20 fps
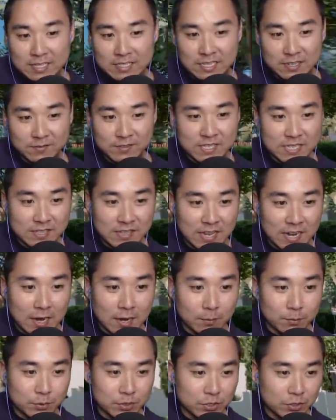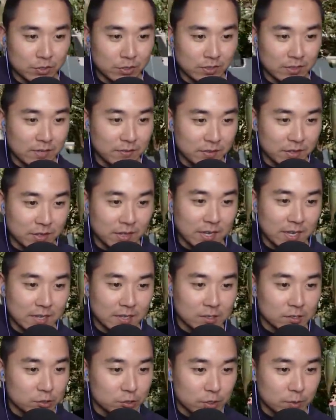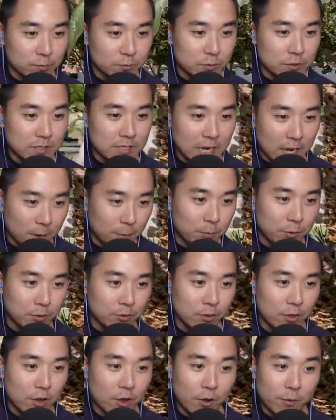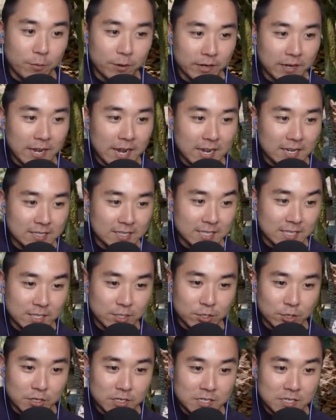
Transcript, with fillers: you guys have seen that episode, I'll leave the link in the description down below. But guys, this